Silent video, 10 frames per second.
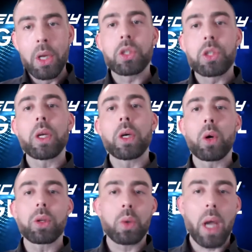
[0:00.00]
So in
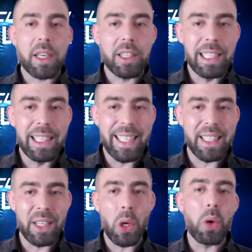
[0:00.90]
order to actually list
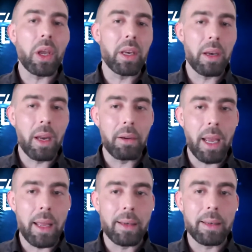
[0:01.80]
the token
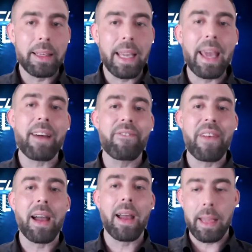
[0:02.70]
and get
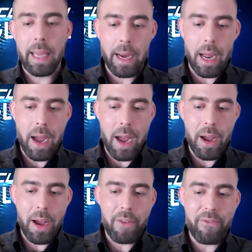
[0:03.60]

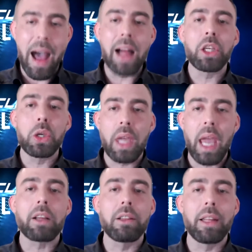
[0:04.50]
a value
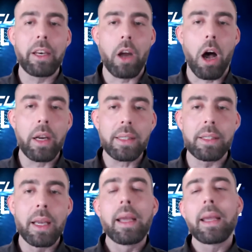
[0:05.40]
calculated on it,
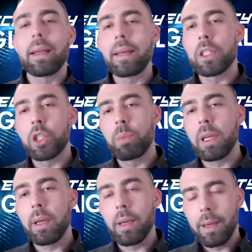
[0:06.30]
it needs to
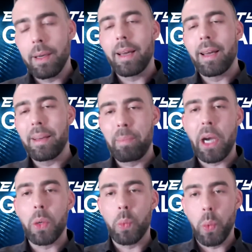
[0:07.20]
be
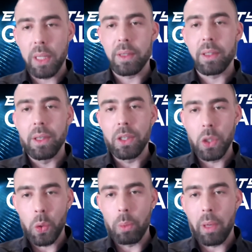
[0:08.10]
paired with
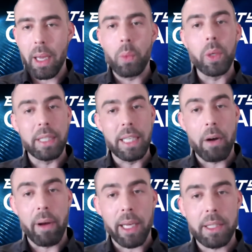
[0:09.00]
with
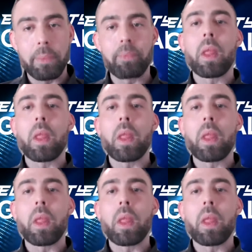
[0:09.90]
TRX.